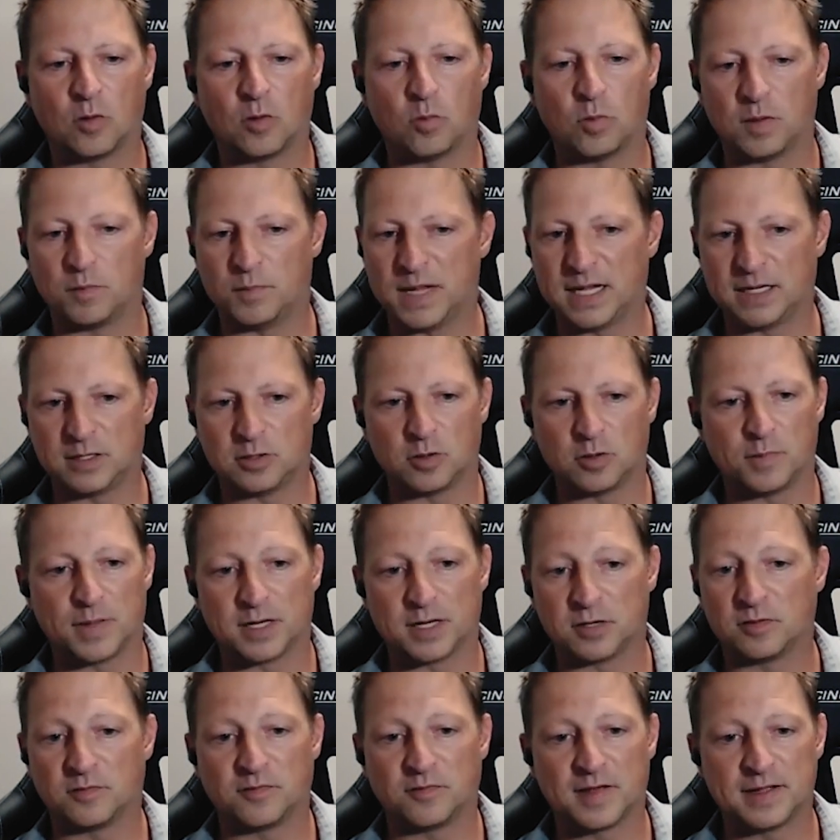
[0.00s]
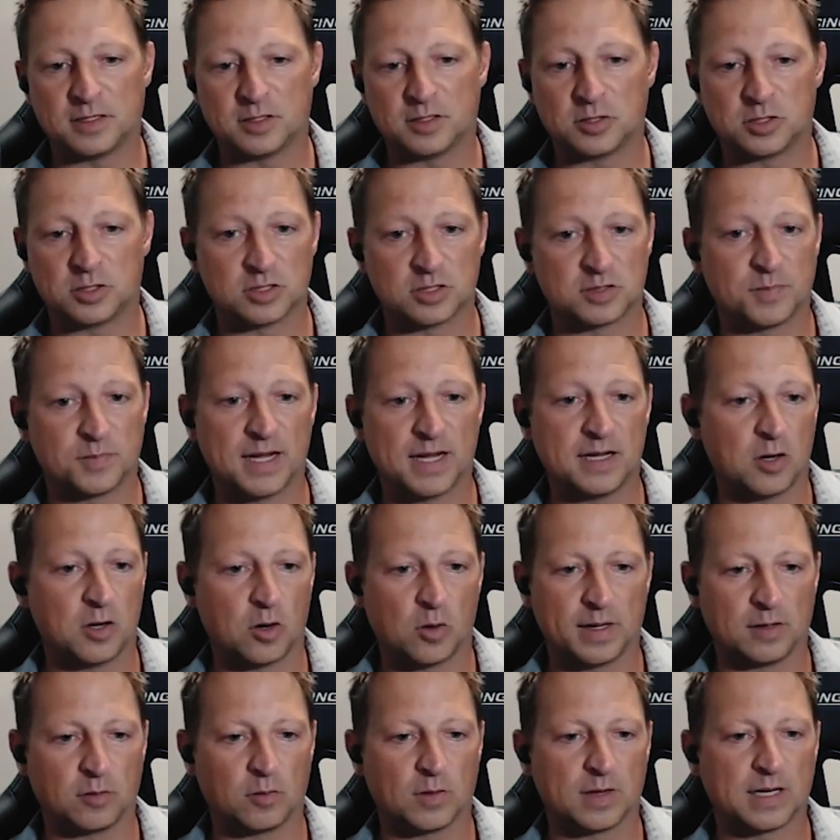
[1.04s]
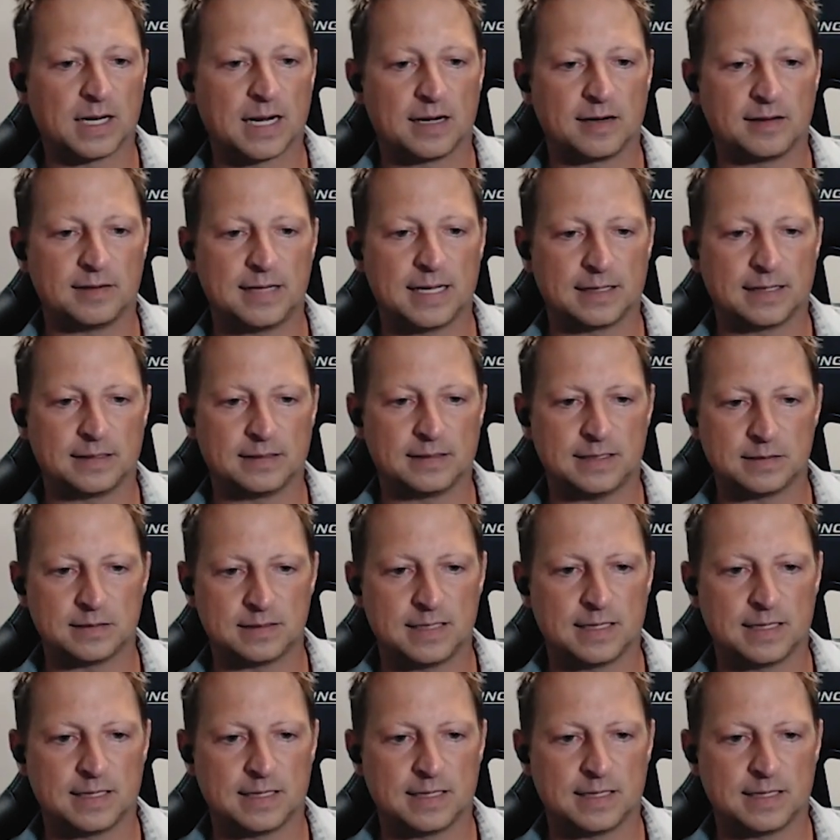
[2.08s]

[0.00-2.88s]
will make you a better defender just by knowing what kind of techniques